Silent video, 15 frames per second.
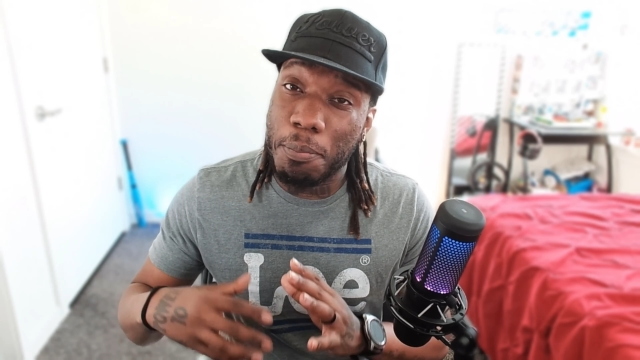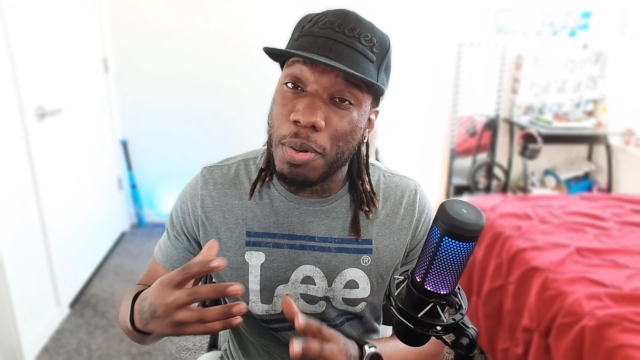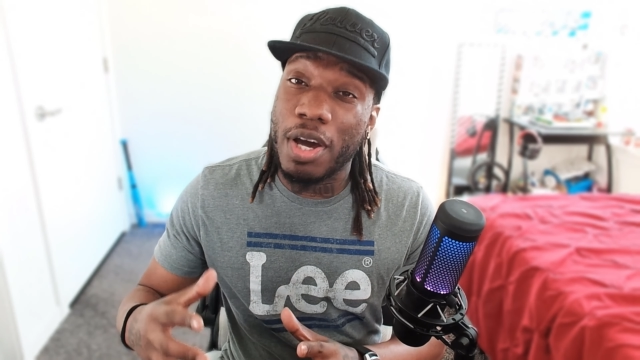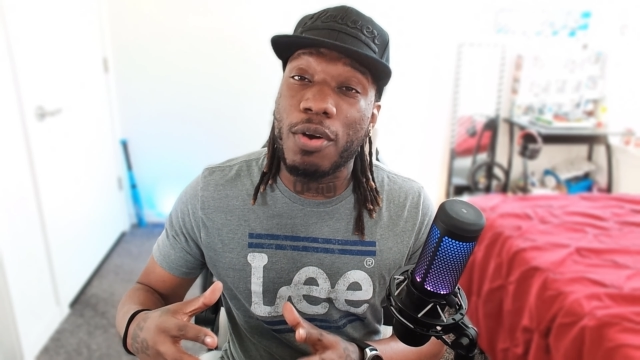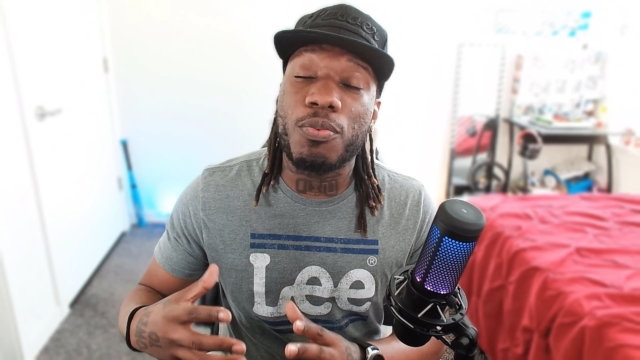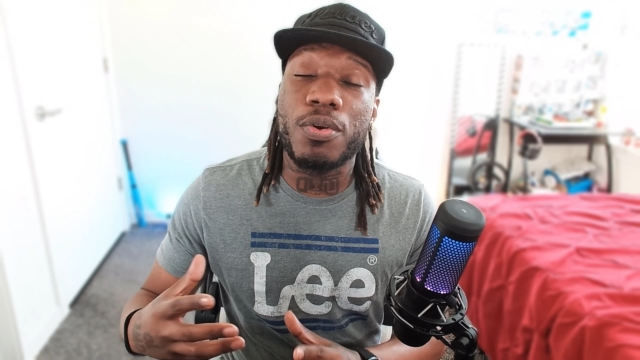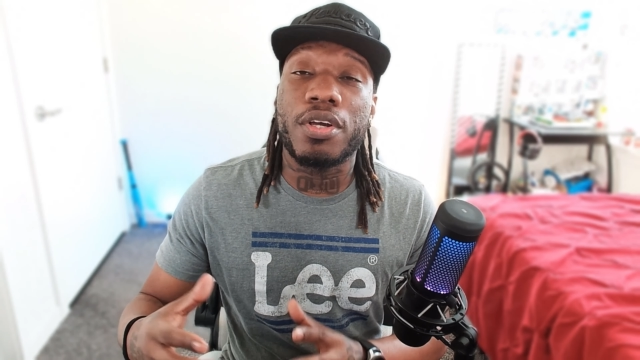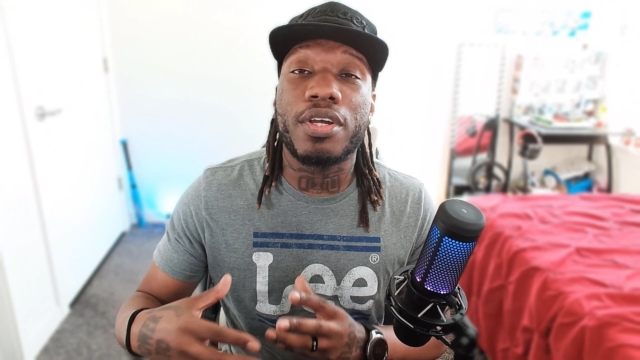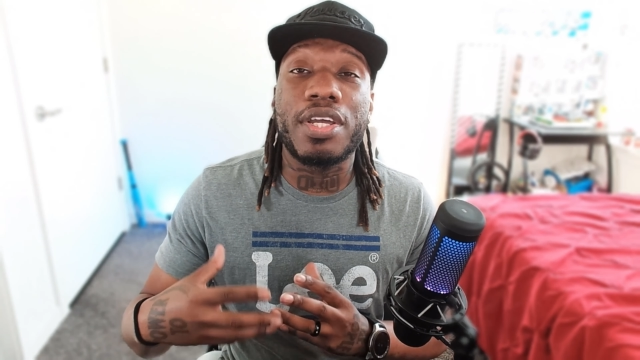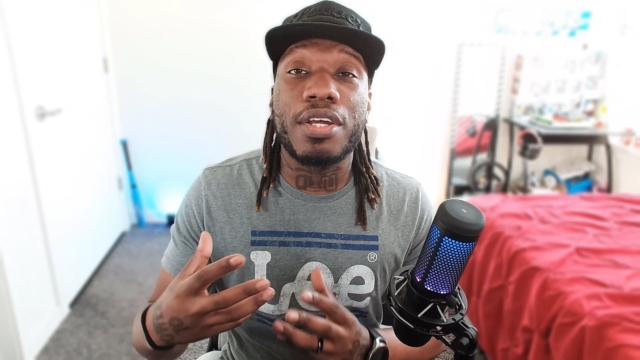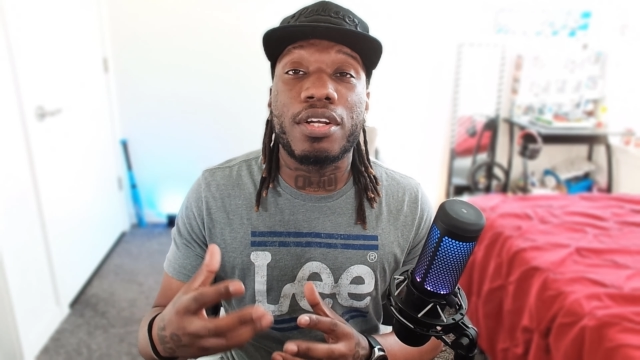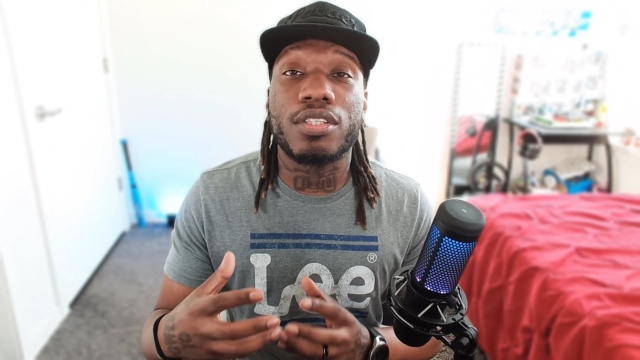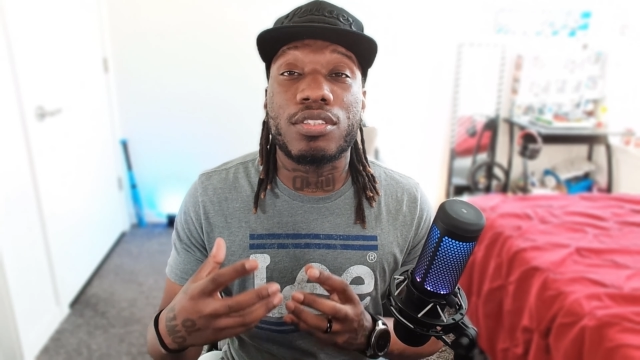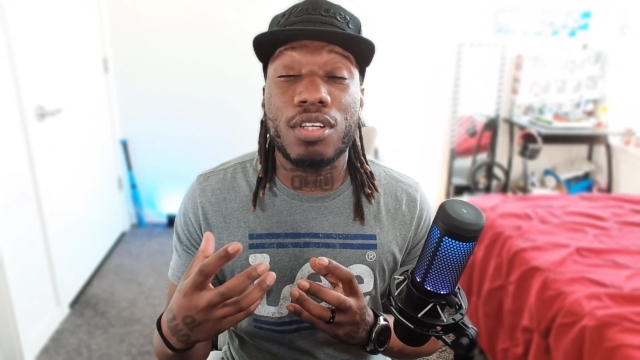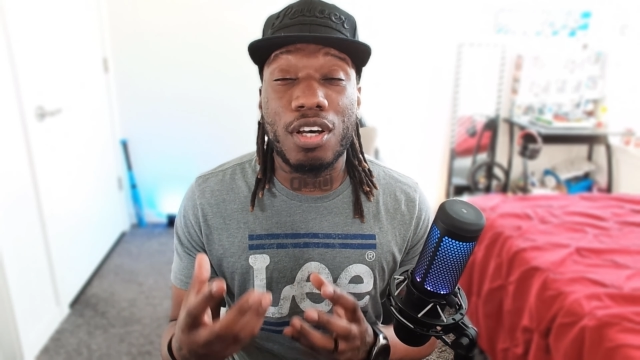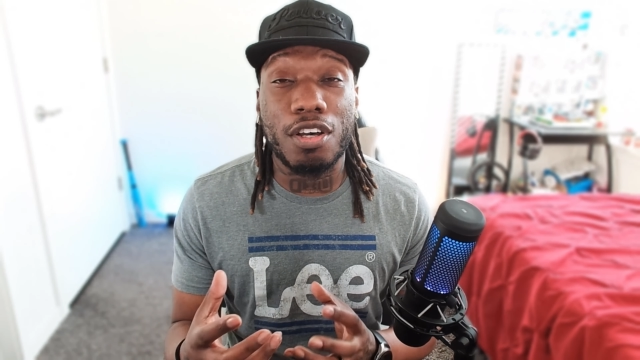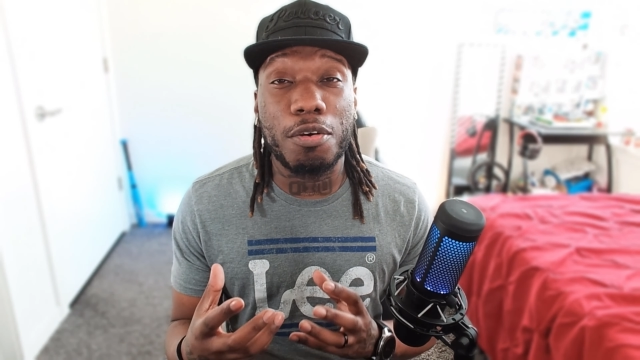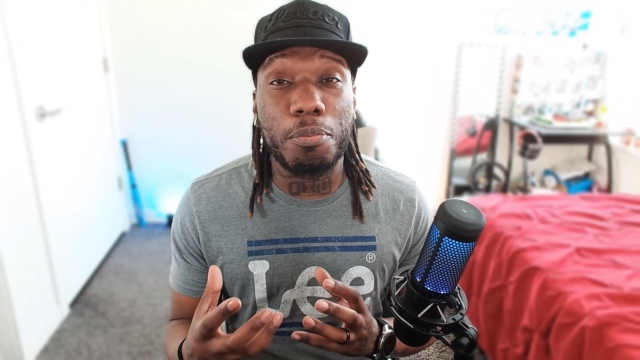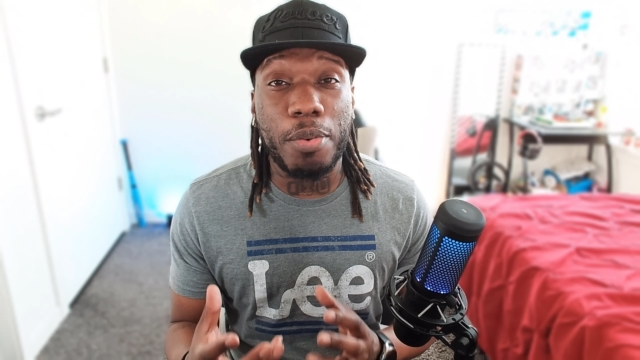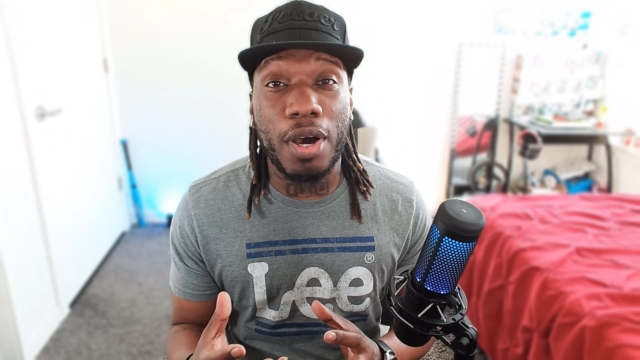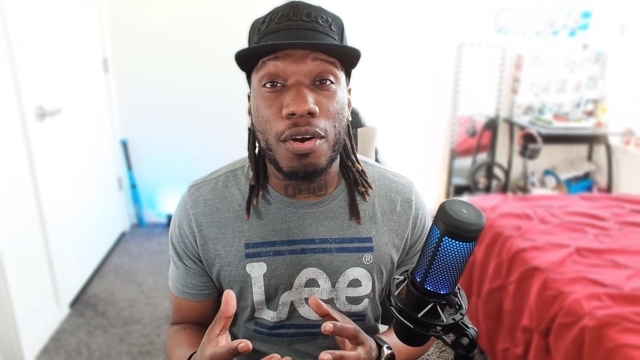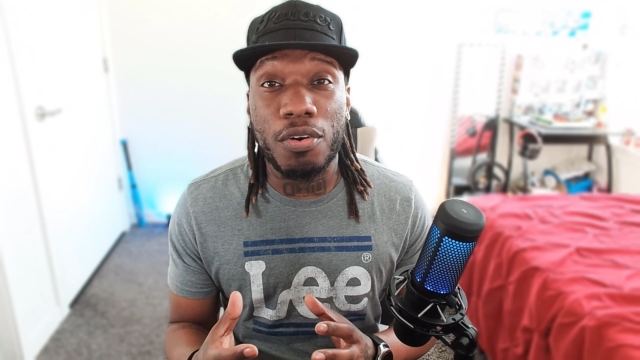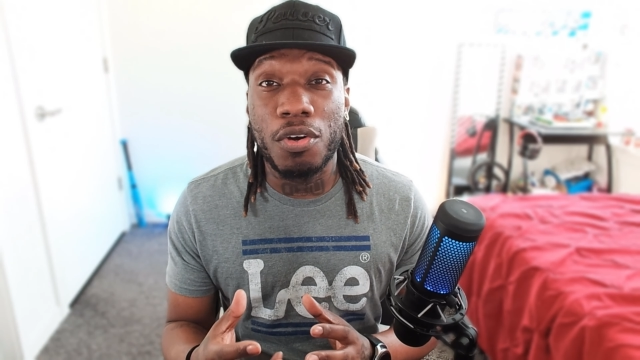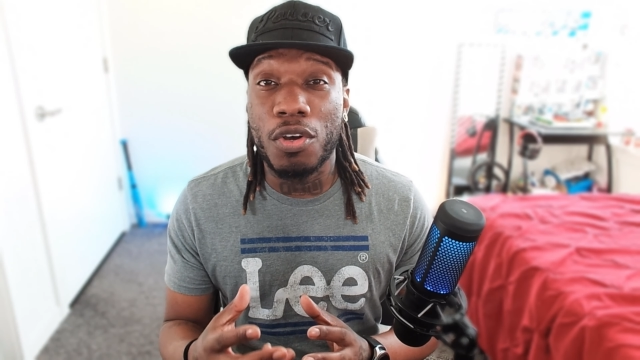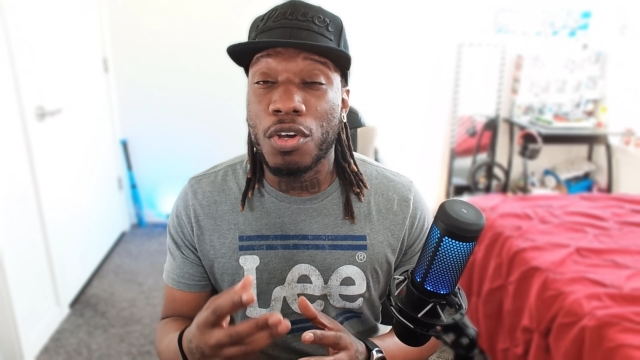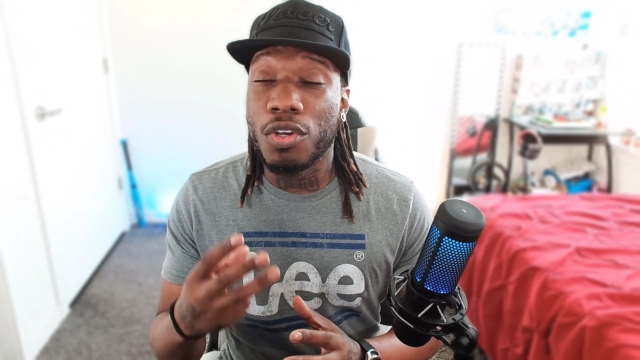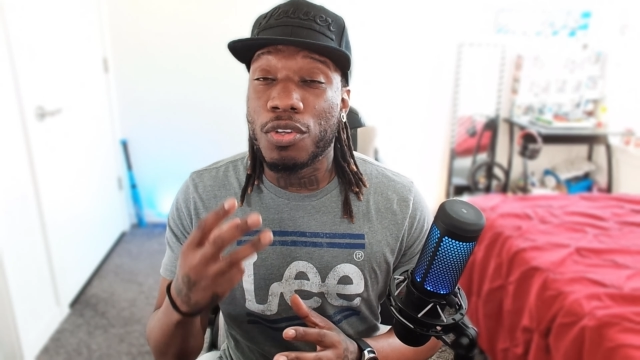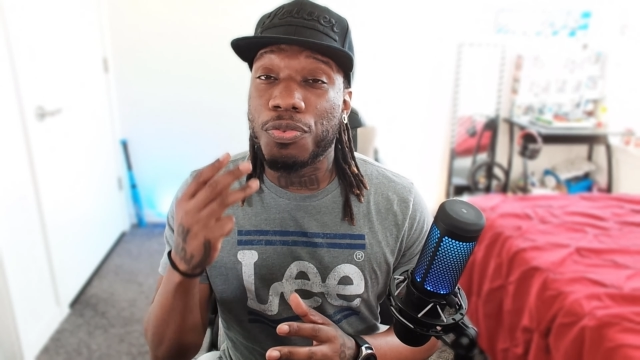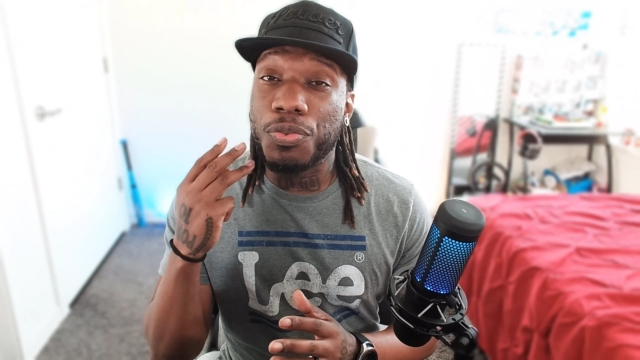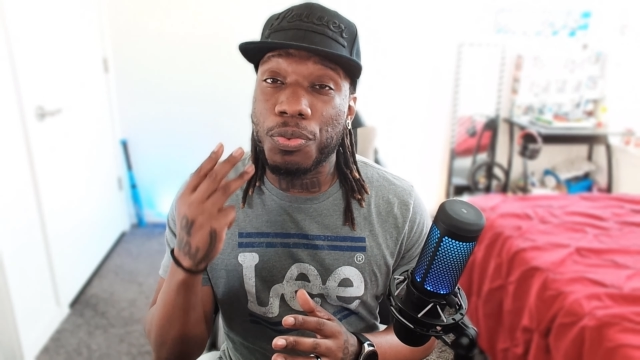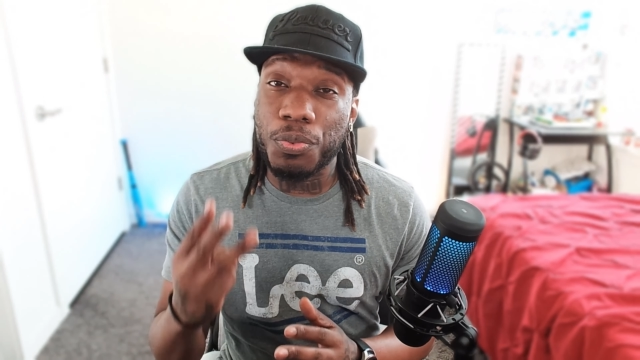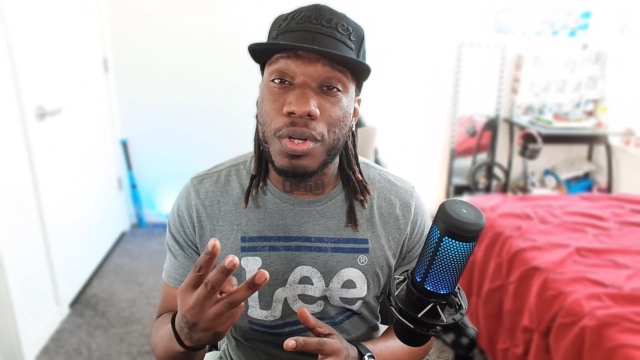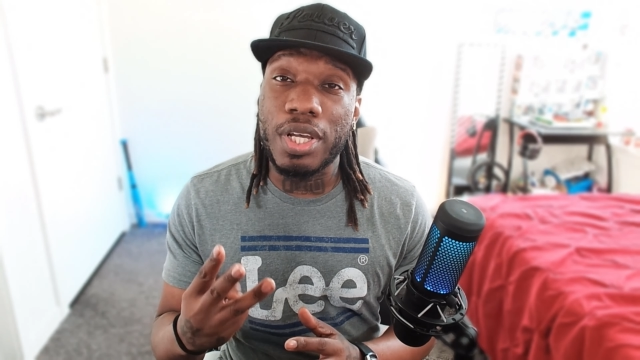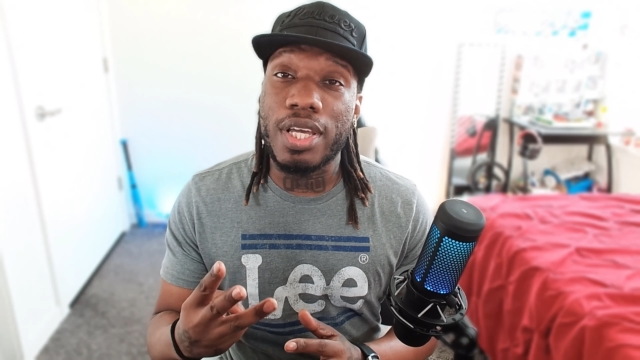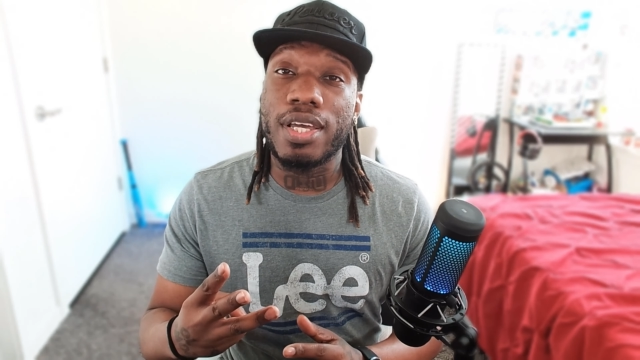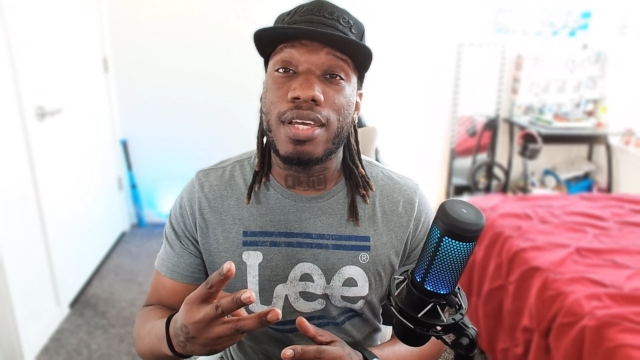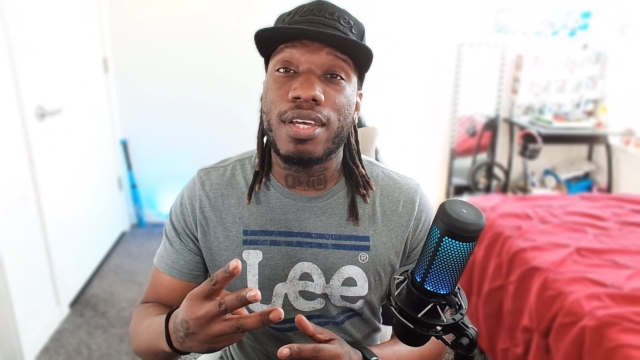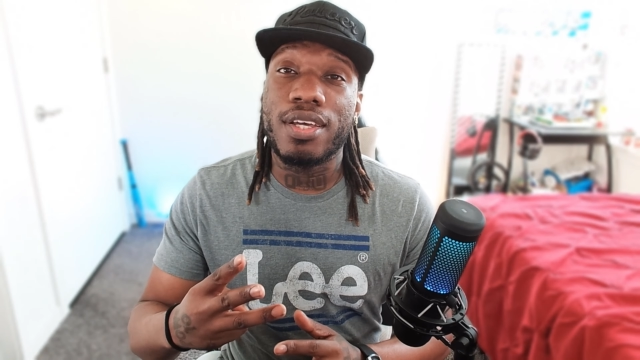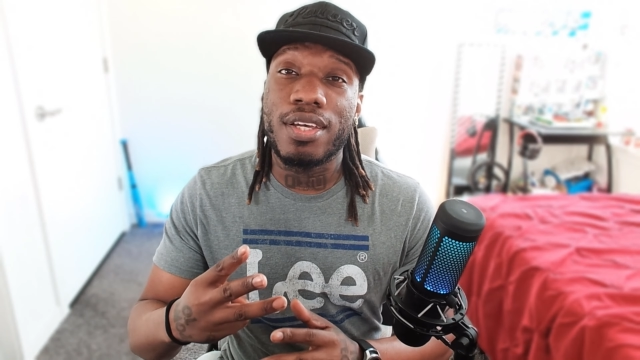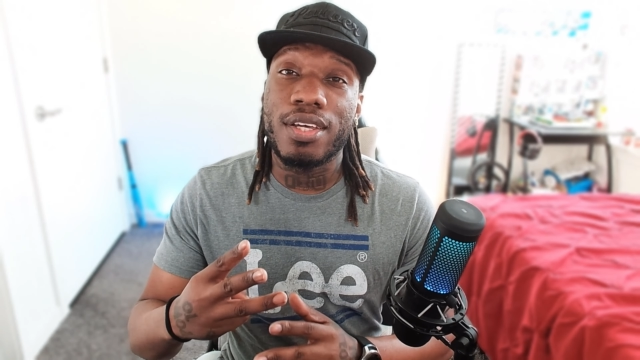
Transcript: But we're here to talk about three